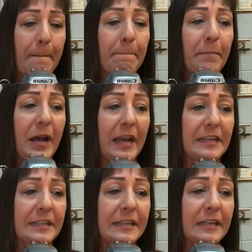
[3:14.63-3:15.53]

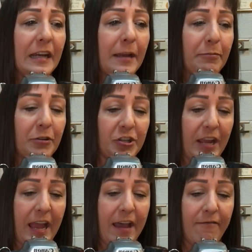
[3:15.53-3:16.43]
But I push
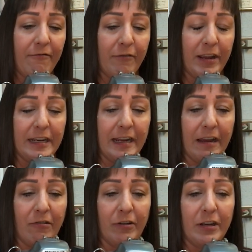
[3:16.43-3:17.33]
halfway
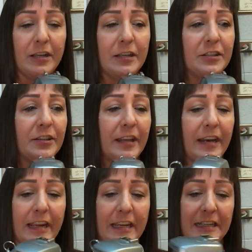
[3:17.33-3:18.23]
down so that
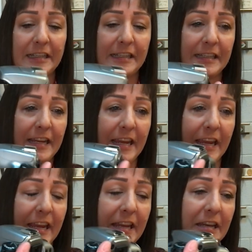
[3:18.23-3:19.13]
I can
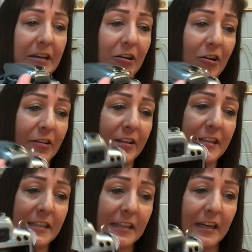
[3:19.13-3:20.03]
see on
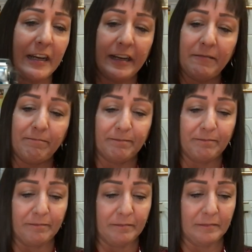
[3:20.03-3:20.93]
this line.
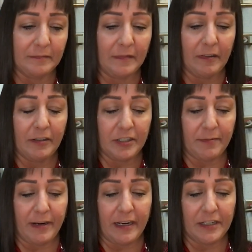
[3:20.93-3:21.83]
Just a
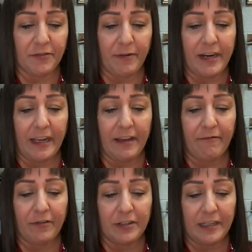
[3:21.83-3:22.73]
minute, it's reading it
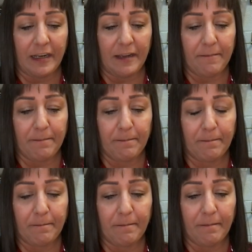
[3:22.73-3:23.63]
for a second.
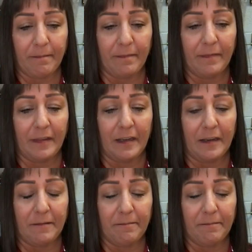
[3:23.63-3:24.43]
Okay.